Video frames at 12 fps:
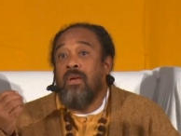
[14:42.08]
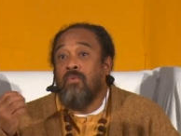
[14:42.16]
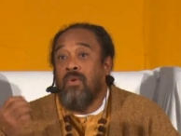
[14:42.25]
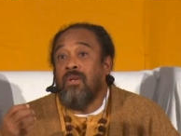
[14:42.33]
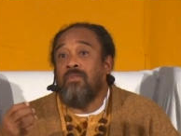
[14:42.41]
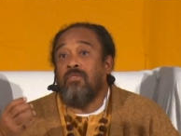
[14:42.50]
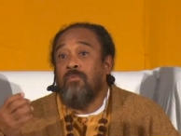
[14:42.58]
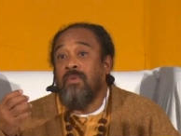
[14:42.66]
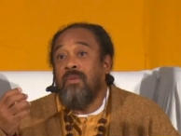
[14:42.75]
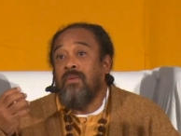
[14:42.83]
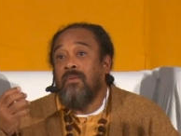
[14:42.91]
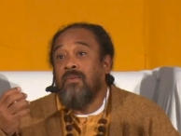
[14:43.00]
I want to
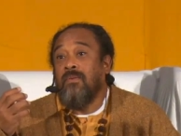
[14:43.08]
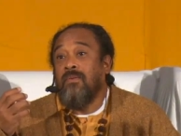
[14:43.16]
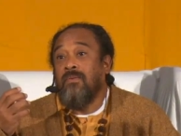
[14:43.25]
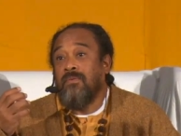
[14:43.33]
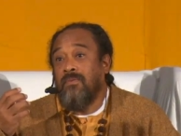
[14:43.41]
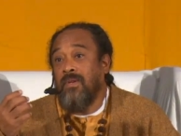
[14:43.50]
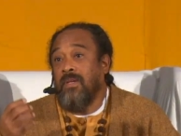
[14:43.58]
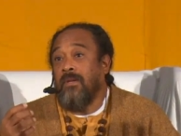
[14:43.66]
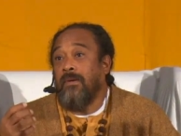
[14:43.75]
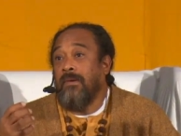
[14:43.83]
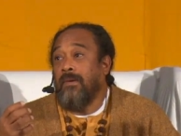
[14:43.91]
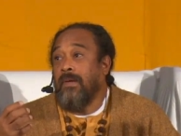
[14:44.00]
be
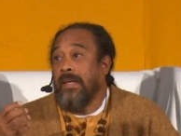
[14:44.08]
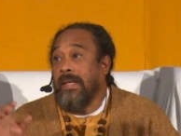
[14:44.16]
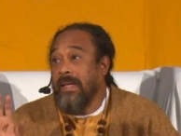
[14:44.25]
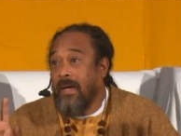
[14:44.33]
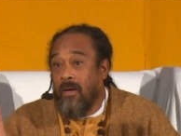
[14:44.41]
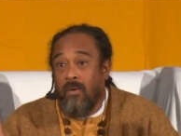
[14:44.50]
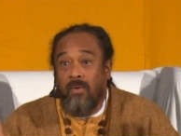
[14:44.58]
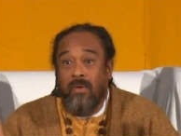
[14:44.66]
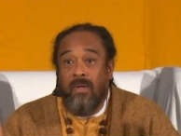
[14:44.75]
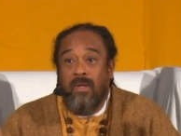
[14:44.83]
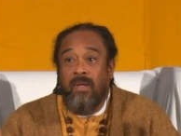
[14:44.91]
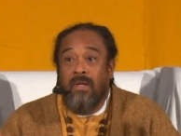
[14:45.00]
free. Now,
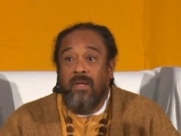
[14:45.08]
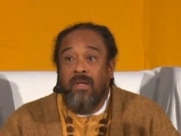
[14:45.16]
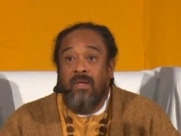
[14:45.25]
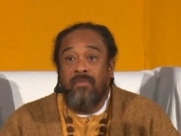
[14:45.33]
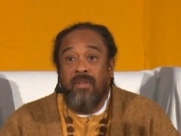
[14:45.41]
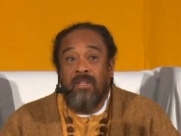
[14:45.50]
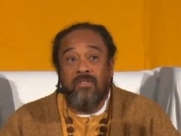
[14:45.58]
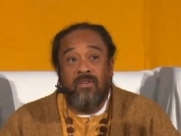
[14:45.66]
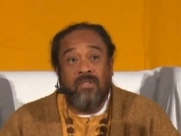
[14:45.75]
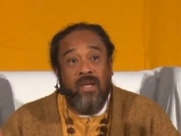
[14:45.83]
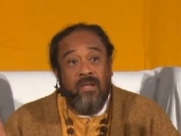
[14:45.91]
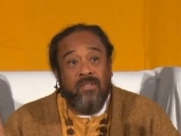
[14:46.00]
if it is
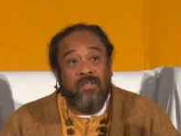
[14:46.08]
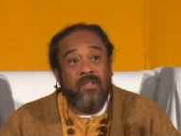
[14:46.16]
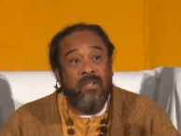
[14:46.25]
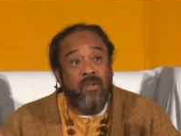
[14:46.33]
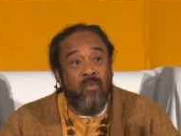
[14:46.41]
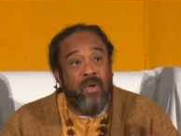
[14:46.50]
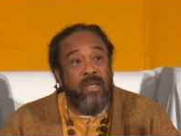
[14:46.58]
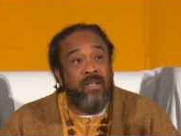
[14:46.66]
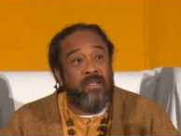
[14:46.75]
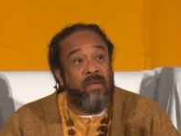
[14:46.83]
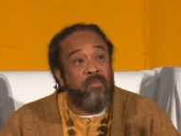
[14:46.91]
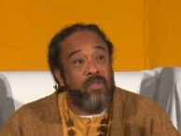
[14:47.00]
not answered in the way
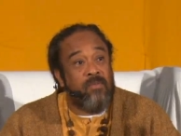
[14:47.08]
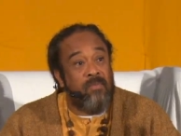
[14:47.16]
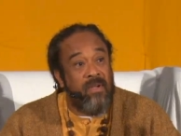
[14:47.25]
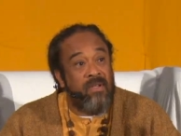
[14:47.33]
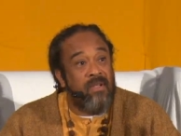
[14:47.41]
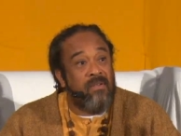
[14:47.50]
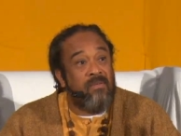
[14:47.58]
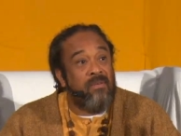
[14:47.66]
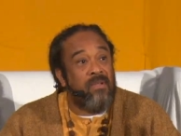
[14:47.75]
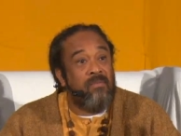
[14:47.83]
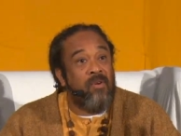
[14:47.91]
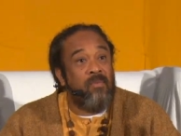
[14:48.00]
that I'm responding
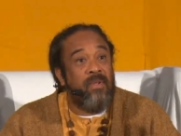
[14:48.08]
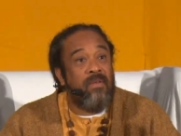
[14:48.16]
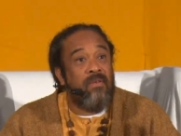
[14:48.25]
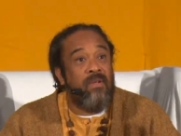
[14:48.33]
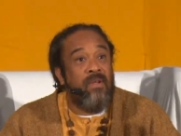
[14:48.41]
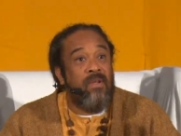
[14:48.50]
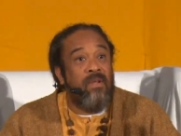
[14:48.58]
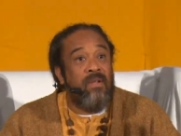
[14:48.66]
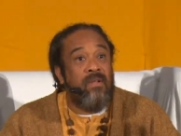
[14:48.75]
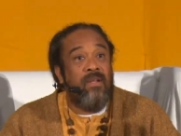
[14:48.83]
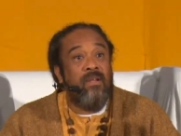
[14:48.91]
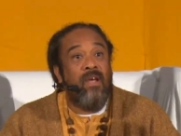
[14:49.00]
to at the moment,
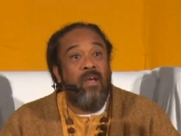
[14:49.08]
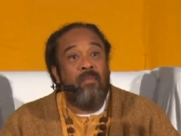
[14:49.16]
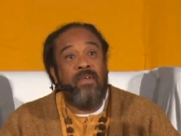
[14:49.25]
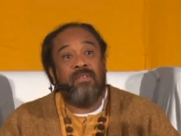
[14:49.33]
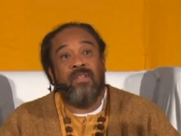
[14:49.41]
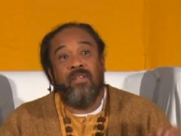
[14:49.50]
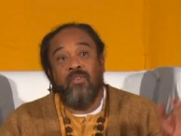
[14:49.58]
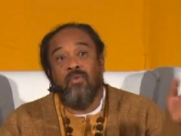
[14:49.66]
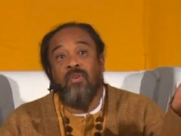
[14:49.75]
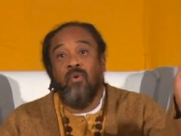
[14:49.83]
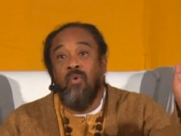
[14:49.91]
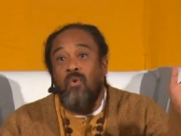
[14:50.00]
then I may send
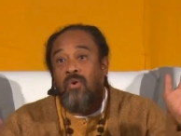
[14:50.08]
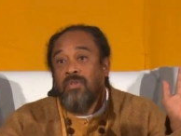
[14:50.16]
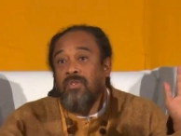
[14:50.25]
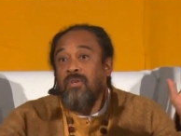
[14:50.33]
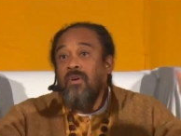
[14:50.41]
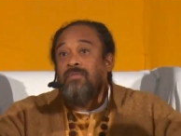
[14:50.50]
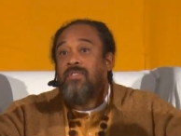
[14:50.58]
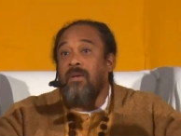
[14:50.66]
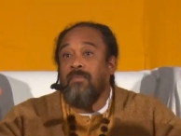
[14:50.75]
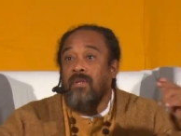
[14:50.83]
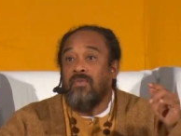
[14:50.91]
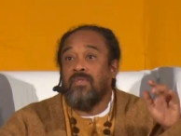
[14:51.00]
you on a course of
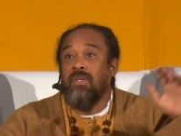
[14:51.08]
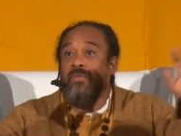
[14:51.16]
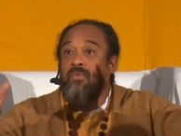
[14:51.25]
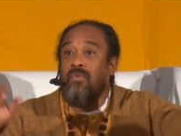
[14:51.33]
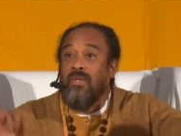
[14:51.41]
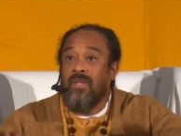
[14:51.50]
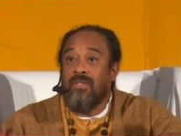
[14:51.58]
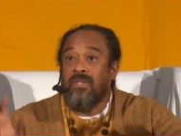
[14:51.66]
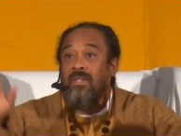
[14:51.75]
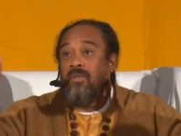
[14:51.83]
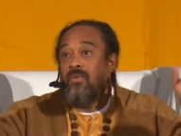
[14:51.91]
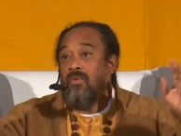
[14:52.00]
something to say, do
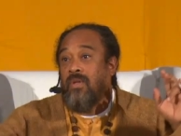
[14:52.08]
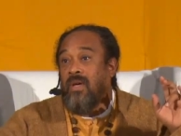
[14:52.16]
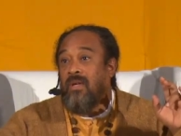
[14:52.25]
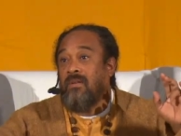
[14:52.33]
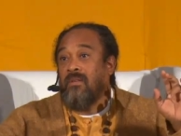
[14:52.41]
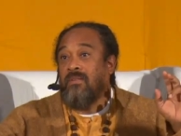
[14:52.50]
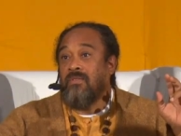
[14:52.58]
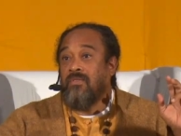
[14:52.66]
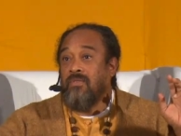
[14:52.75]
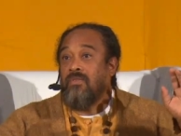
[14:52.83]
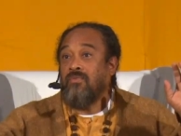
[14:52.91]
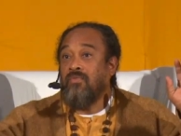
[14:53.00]
this and then do that, and
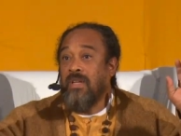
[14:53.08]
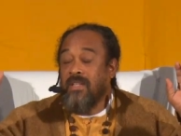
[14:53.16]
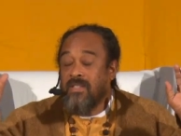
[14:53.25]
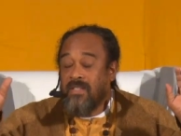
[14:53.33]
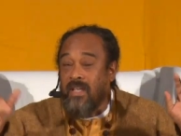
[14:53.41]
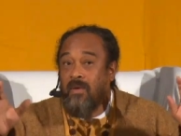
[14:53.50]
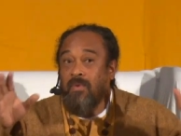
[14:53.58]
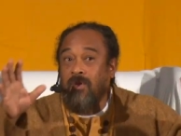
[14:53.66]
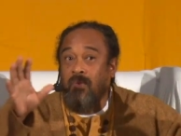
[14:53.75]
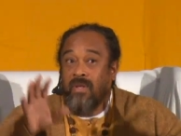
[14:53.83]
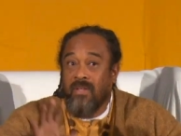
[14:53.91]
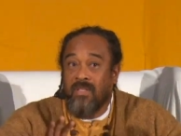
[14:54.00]
really stay
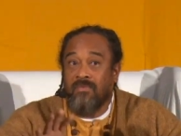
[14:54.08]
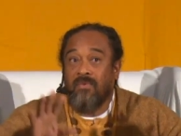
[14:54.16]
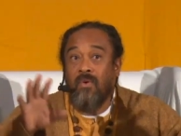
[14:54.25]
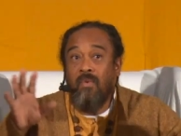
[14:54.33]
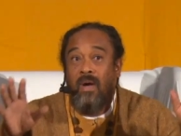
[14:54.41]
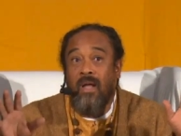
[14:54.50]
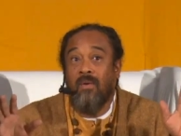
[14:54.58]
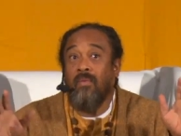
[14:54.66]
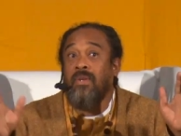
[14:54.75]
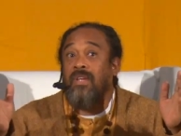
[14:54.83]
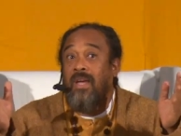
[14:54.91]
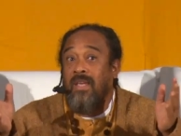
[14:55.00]
with doing this for a
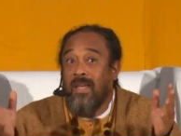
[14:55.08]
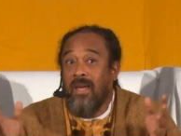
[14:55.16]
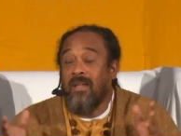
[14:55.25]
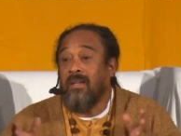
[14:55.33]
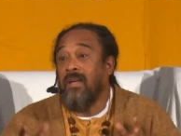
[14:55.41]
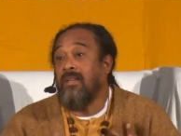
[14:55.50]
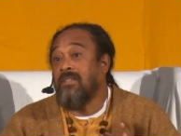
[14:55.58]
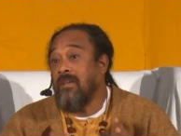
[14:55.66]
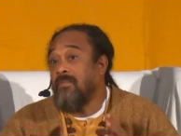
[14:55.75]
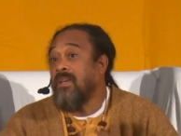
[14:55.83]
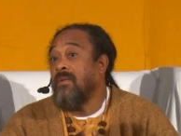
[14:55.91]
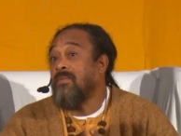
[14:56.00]
while, which I can, and
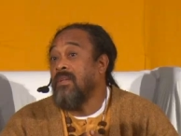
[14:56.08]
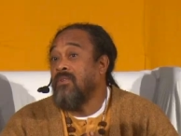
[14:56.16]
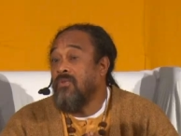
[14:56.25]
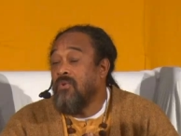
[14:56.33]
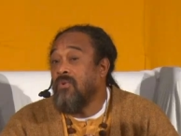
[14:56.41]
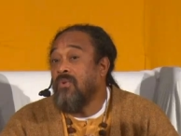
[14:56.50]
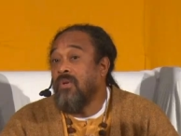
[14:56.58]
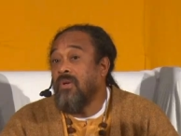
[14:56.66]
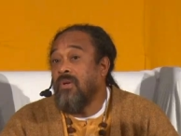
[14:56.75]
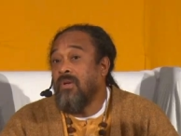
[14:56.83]
sometimes I do,